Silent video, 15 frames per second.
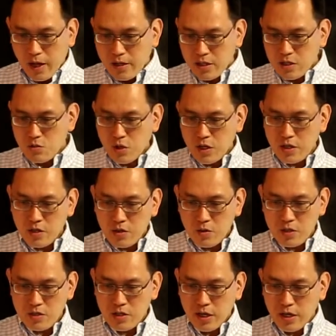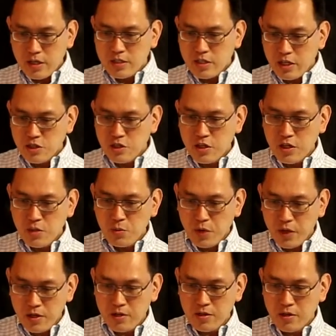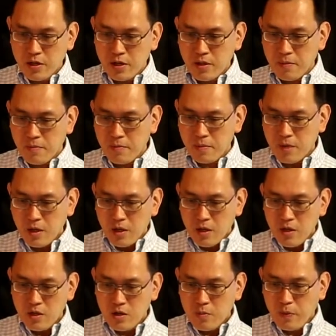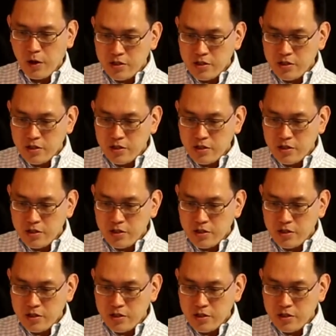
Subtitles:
and this work, you know, was done essentially with, you know,